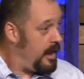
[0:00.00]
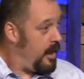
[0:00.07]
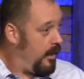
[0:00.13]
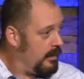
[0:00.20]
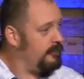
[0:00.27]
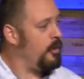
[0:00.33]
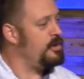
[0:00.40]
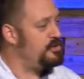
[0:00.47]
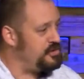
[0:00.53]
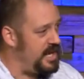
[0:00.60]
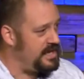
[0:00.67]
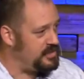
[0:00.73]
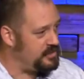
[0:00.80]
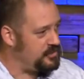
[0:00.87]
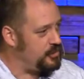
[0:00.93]
our voice
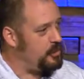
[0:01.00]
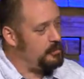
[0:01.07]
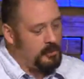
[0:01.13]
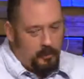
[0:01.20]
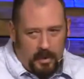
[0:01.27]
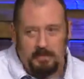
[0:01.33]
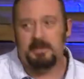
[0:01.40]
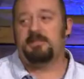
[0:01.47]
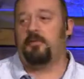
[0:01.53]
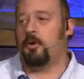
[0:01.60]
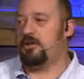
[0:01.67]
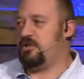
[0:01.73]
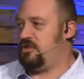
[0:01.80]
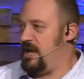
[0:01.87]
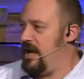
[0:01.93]
changes too, but women's
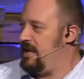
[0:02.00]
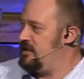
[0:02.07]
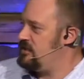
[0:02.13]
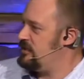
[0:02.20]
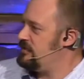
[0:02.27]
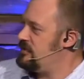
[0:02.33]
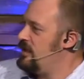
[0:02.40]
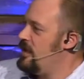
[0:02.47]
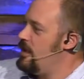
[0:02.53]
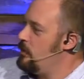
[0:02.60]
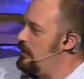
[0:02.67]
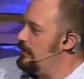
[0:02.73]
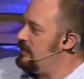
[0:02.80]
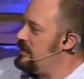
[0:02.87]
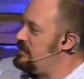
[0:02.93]
voice changes
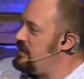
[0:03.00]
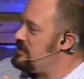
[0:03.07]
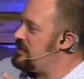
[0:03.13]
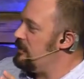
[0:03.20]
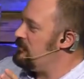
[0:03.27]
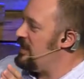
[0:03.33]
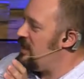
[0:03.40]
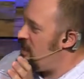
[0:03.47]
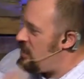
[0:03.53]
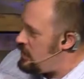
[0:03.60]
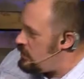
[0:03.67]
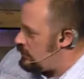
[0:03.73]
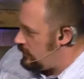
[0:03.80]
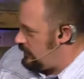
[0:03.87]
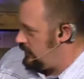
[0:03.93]
whenever they see something
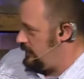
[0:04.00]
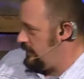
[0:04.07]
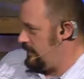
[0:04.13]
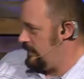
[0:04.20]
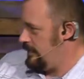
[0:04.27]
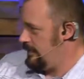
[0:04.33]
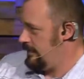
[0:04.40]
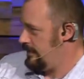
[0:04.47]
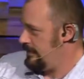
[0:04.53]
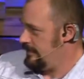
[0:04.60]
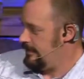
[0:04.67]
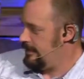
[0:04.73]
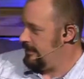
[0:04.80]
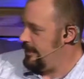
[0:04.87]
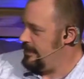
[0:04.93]
cute.
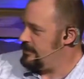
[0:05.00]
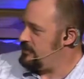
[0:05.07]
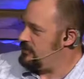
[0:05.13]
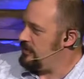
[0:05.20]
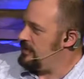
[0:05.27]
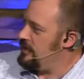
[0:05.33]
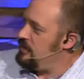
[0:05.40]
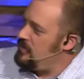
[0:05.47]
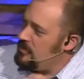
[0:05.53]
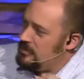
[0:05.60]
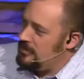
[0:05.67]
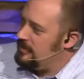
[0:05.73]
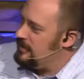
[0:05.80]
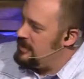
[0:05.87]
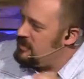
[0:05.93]
All right, and so, you know,
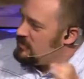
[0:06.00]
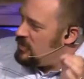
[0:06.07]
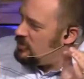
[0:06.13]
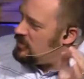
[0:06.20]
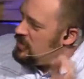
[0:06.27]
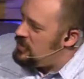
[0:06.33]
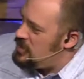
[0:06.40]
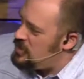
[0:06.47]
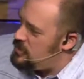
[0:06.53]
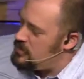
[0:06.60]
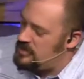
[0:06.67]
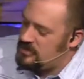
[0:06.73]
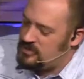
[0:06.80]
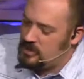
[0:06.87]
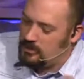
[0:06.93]
it's so
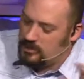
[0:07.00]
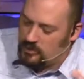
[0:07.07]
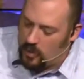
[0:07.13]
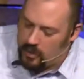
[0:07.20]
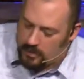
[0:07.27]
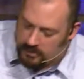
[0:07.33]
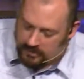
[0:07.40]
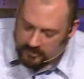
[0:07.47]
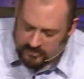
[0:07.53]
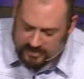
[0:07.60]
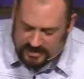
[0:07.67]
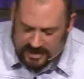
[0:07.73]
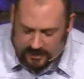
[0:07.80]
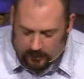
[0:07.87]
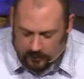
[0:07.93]
cute, it's so adorable. Those are the
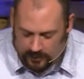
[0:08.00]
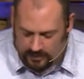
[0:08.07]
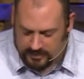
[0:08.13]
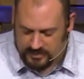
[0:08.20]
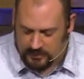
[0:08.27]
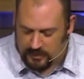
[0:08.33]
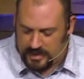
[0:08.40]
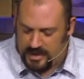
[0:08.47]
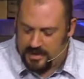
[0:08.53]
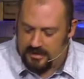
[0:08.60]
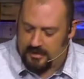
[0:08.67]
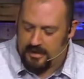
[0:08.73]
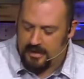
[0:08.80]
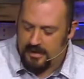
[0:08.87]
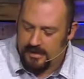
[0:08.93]
kind of words that we
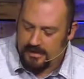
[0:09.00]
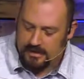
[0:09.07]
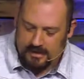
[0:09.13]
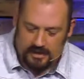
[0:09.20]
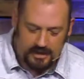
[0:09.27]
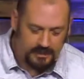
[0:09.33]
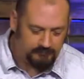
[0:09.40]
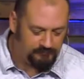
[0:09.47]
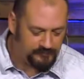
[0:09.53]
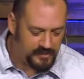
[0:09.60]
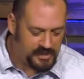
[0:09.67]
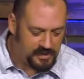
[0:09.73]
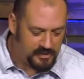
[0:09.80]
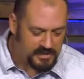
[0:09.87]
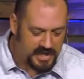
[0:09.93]
hear. You
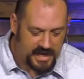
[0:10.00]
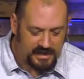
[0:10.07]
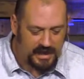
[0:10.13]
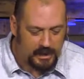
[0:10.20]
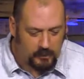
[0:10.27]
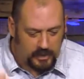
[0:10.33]
know, it's kind of like